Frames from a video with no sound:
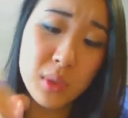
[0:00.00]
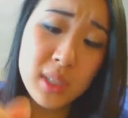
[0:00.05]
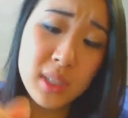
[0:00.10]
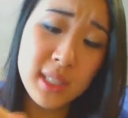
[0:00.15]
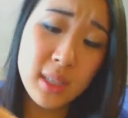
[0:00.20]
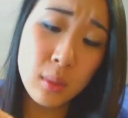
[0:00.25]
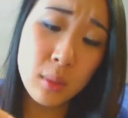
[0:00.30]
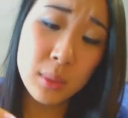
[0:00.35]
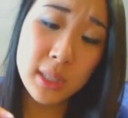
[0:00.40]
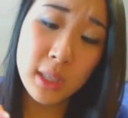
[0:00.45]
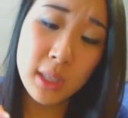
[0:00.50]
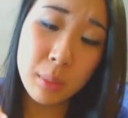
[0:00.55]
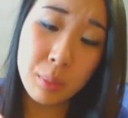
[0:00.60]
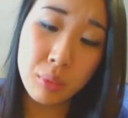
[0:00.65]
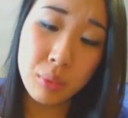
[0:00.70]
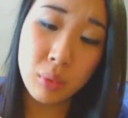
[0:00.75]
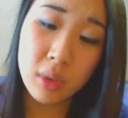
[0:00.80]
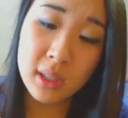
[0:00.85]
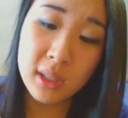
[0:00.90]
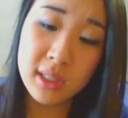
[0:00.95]
going to say almost like
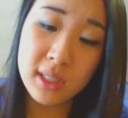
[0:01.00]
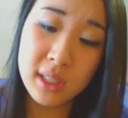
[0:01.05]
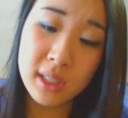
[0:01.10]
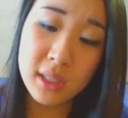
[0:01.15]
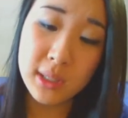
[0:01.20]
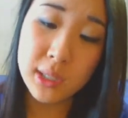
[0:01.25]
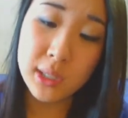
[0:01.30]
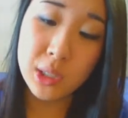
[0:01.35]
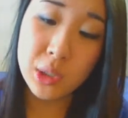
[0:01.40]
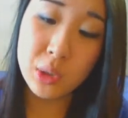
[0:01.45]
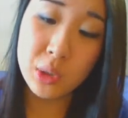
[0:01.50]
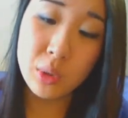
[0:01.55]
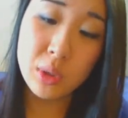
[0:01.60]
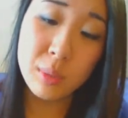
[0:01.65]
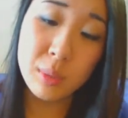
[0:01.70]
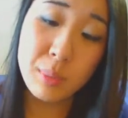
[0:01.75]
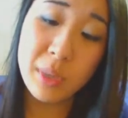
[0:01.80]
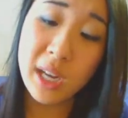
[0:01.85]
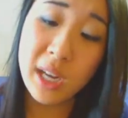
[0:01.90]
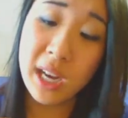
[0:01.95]
a bronzy nude,
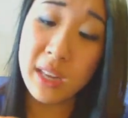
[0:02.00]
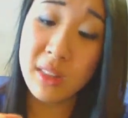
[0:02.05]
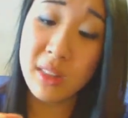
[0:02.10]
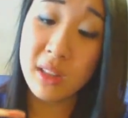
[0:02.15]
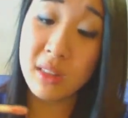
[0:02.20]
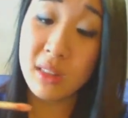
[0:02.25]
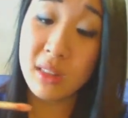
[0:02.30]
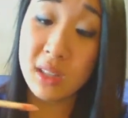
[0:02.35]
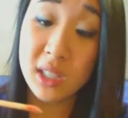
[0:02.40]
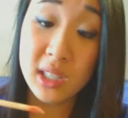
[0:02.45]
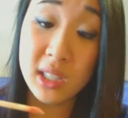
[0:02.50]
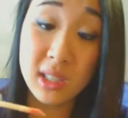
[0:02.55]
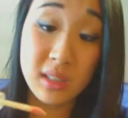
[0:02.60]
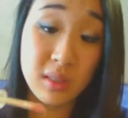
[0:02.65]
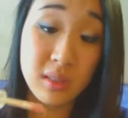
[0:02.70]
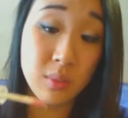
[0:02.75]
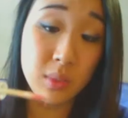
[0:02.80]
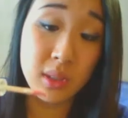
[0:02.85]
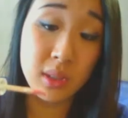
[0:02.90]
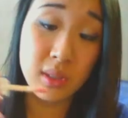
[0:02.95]
but I thought
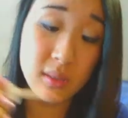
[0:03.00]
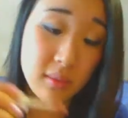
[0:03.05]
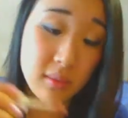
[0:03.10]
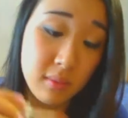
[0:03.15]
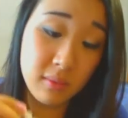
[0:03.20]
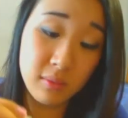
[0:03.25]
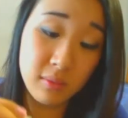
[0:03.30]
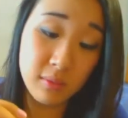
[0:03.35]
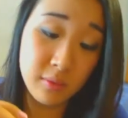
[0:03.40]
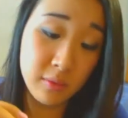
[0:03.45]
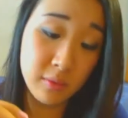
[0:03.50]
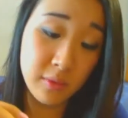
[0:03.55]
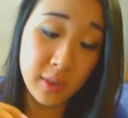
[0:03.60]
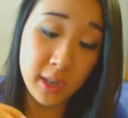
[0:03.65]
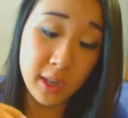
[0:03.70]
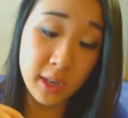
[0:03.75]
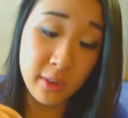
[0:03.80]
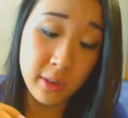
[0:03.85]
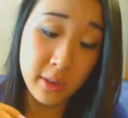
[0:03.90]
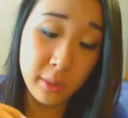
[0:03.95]
this was
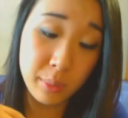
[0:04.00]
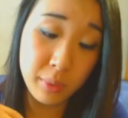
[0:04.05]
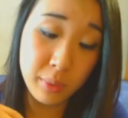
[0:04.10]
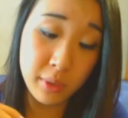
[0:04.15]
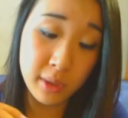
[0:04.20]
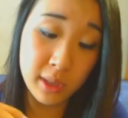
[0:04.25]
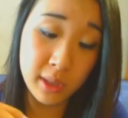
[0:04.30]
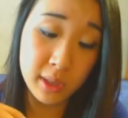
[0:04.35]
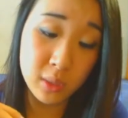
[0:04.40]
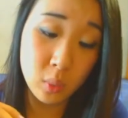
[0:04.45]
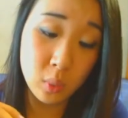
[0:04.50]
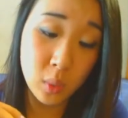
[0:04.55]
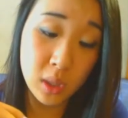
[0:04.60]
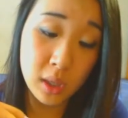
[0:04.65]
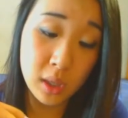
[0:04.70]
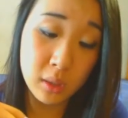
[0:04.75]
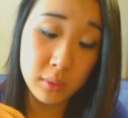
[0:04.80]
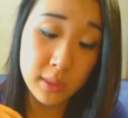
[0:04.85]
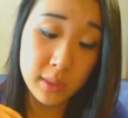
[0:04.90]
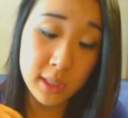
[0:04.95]
very pretty as
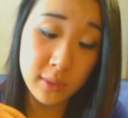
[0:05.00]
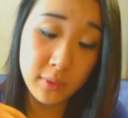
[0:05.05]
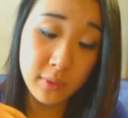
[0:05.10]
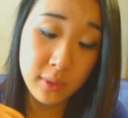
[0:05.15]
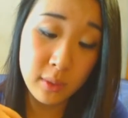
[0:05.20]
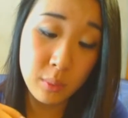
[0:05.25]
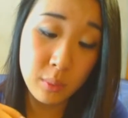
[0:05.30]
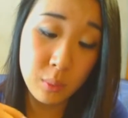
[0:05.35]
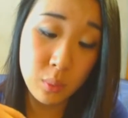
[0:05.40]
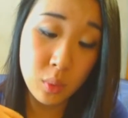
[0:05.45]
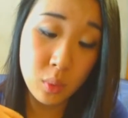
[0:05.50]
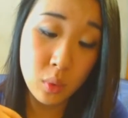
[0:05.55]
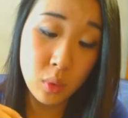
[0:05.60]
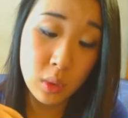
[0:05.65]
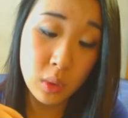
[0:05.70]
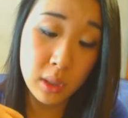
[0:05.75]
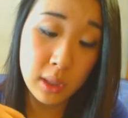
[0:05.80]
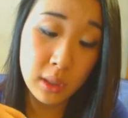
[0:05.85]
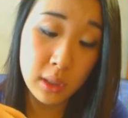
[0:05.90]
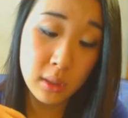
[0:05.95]
well. Definitely
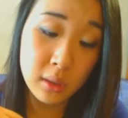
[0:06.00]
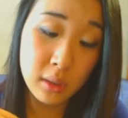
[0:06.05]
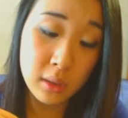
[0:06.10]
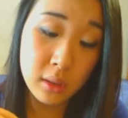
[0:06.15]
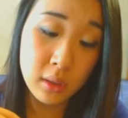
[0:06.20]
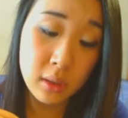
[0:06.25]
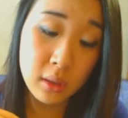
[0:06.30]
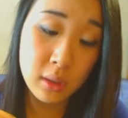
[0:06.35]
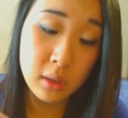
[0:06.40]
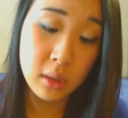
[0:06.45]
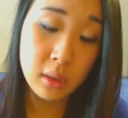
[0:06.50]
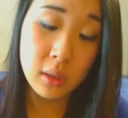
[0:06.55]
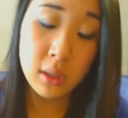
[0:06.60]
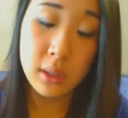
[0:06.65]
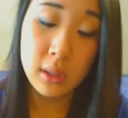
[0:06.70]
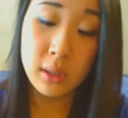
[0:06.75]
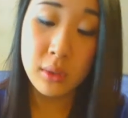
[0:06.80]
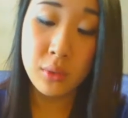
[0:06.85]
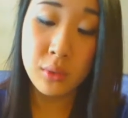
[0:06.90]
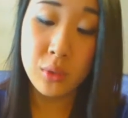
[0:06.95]
more
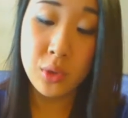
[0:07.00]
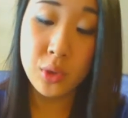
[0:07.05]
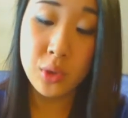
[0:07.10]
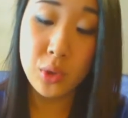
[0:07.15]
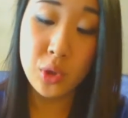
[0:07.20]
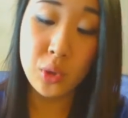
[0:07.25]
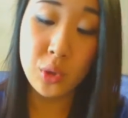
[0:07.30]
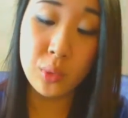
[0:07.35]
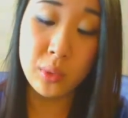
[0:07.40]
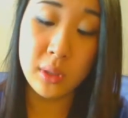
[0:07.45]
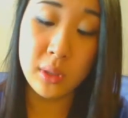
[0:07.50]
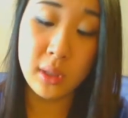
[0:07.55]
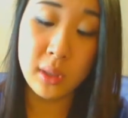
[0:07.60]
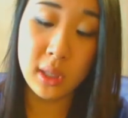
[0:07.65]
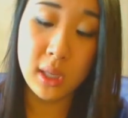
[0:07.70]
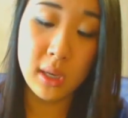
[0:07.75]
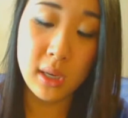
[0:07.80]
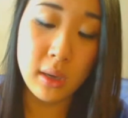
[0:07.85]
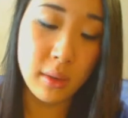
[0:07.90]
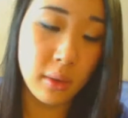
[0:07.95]
neutral than
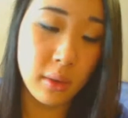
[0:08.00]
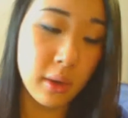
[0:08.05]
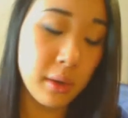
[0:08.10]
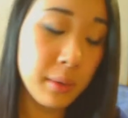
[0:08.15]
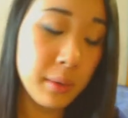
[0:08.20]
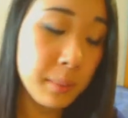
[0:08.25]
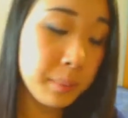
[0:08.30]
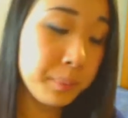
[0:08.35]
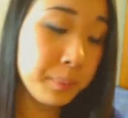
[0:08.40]
the other.